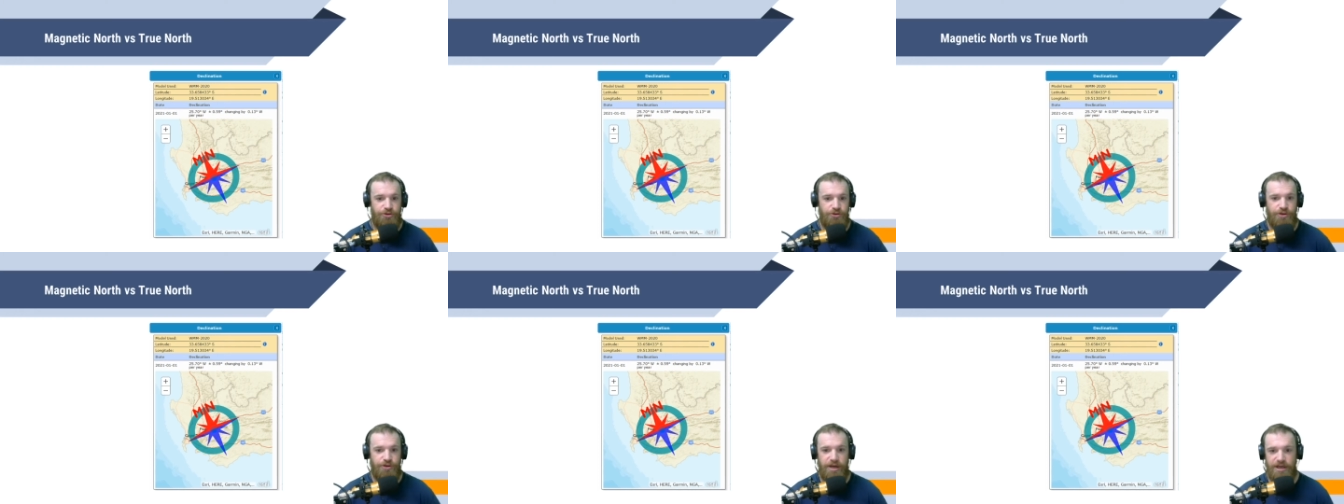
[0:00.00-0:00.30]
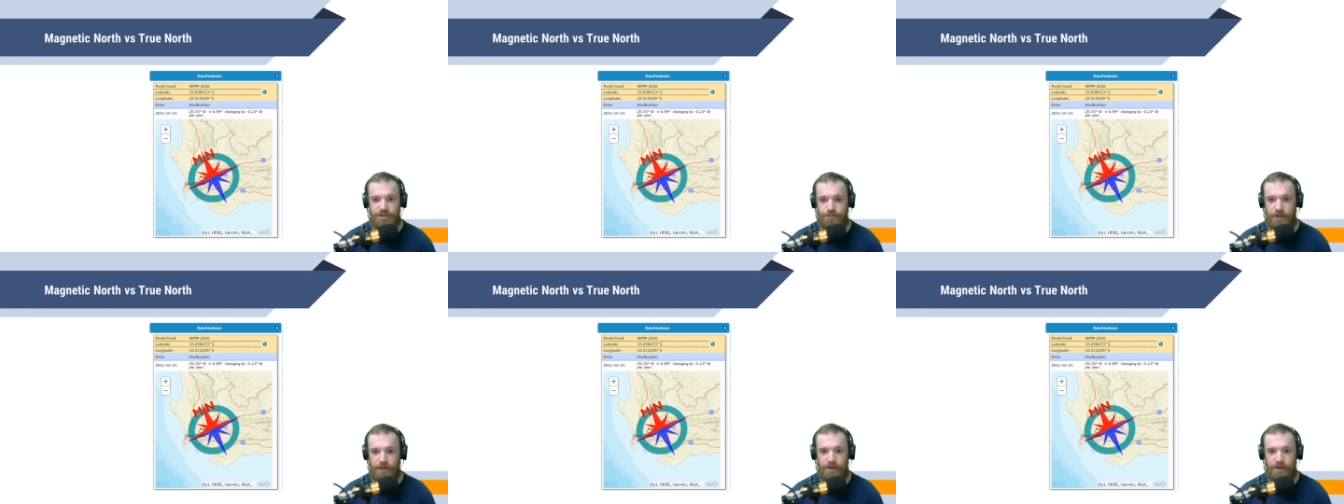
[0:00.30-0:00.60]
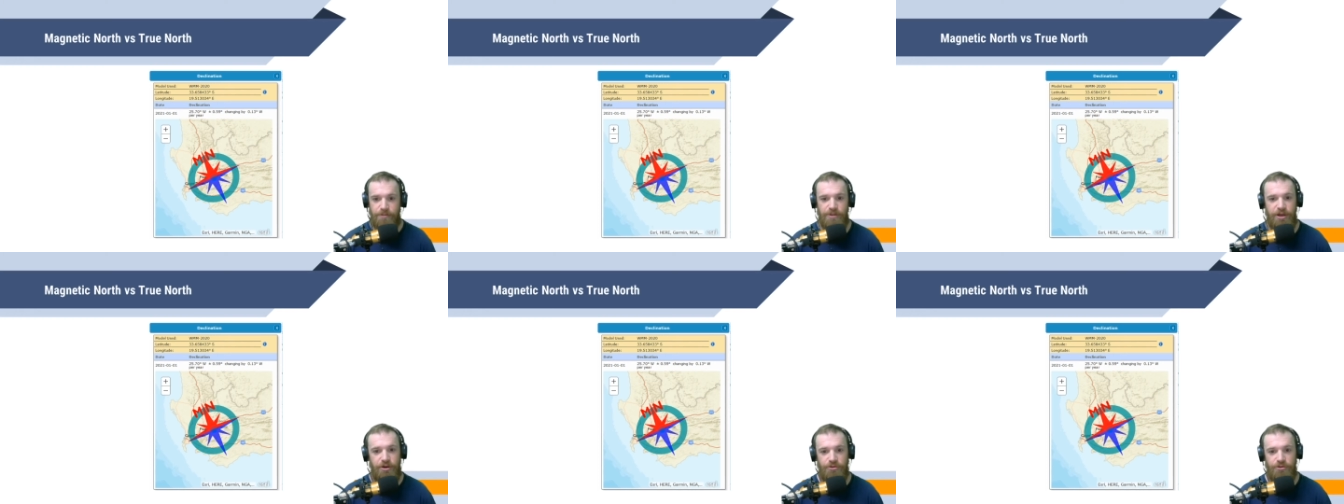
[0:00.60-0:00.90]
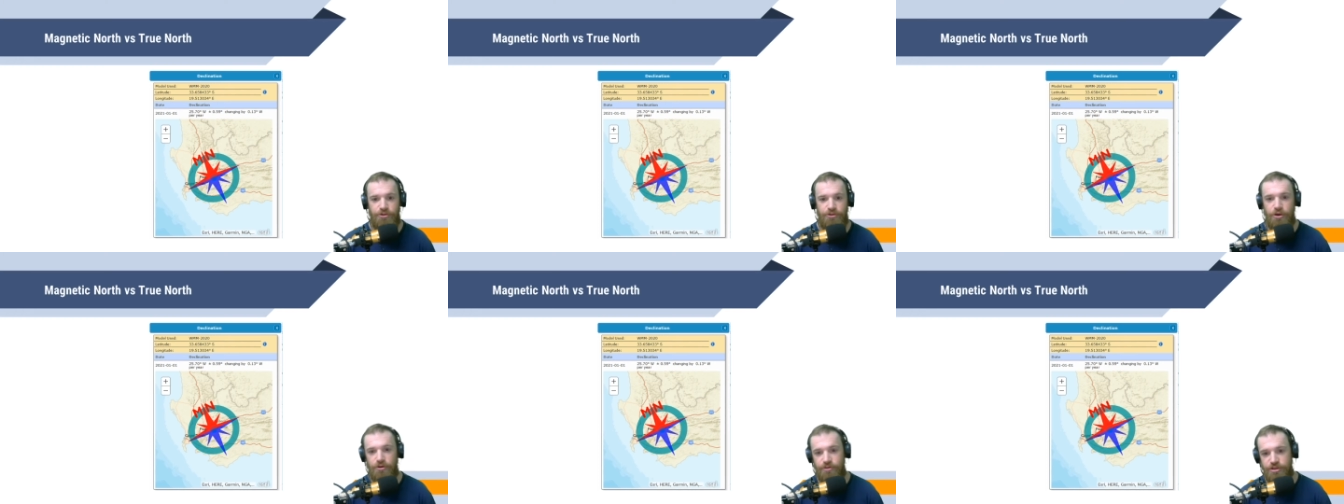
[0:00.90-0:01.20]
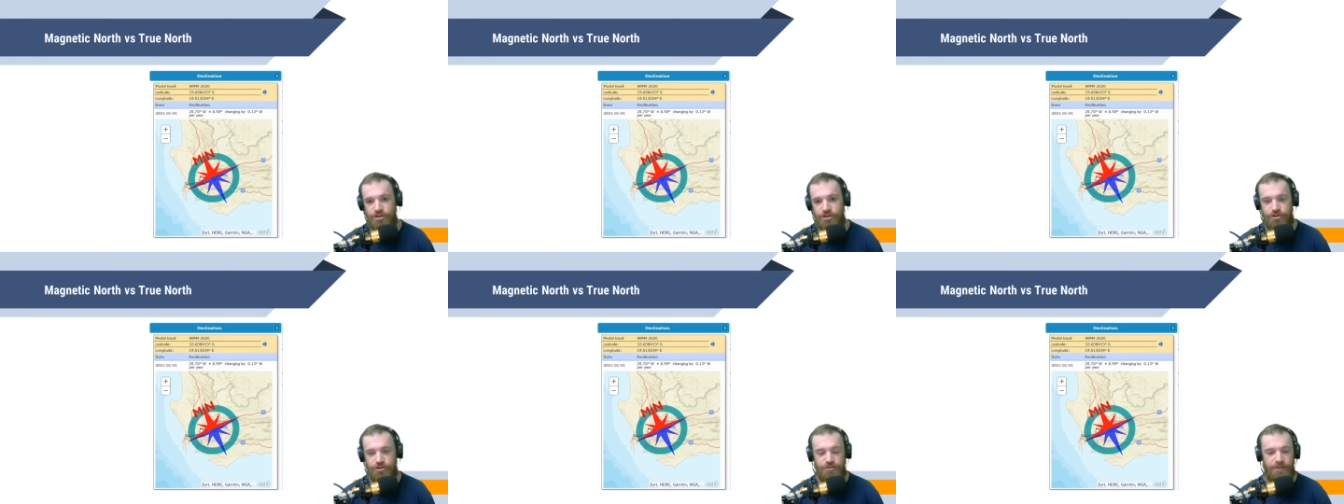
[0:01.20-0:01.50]
you guys probably all know
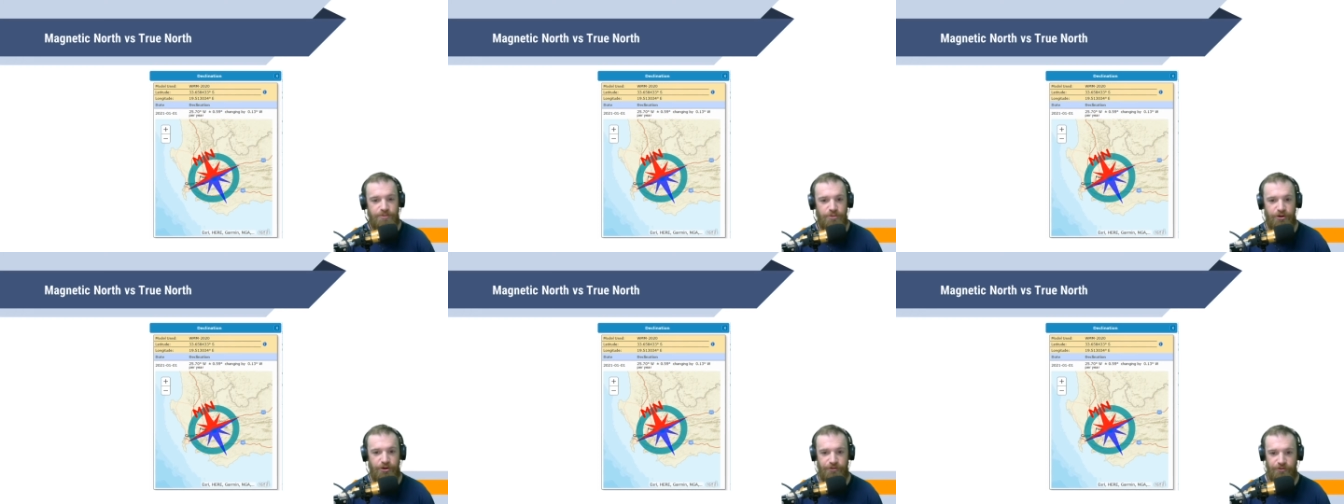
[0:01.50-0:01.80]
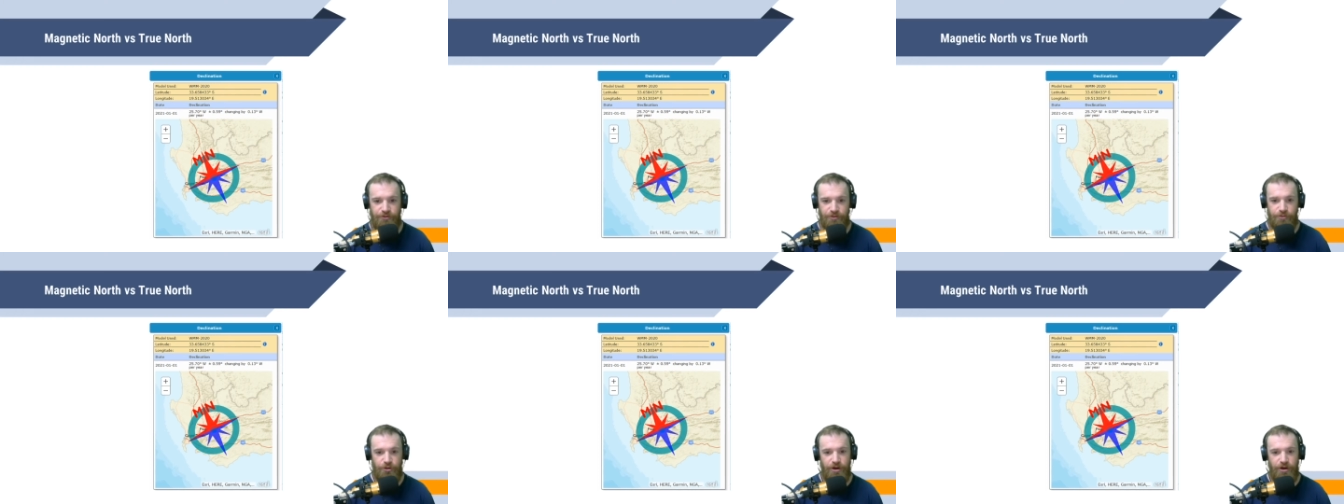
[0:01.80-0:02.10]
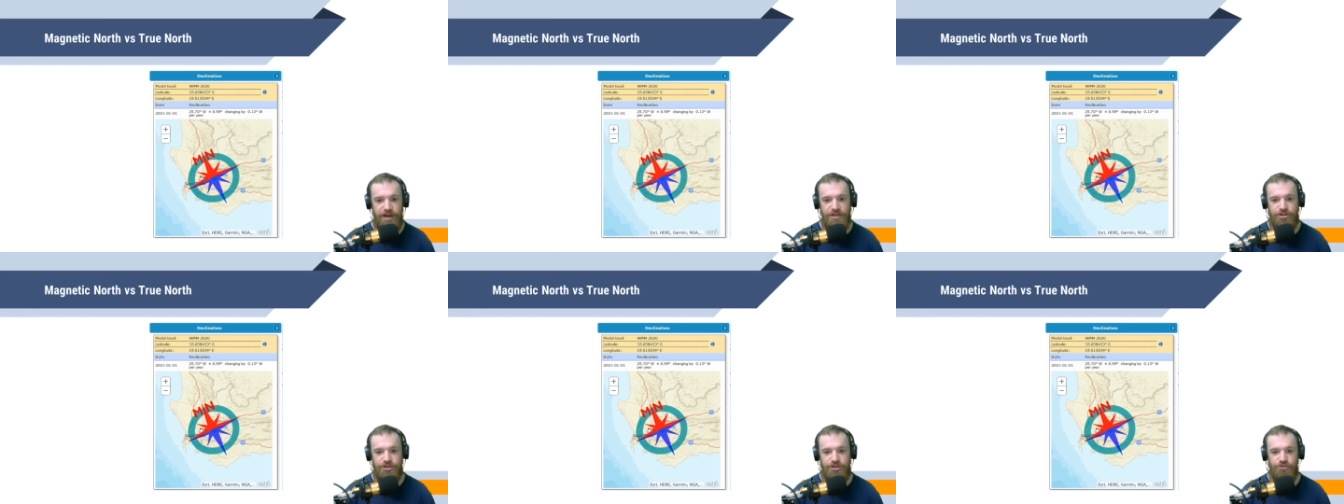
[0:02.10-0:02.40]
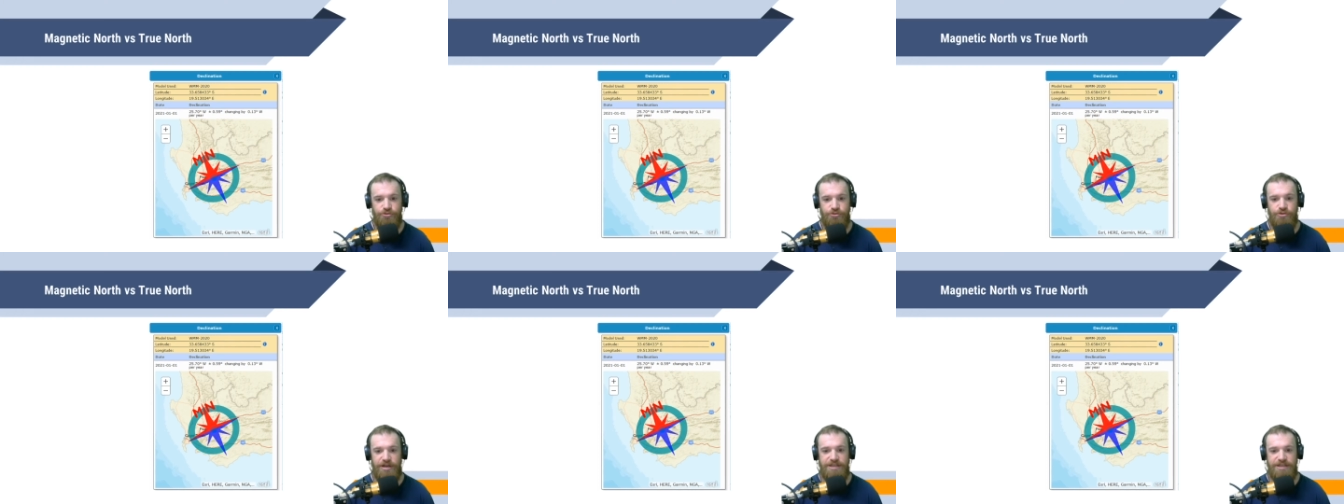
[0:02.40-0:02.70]
this, you remember it from grade school,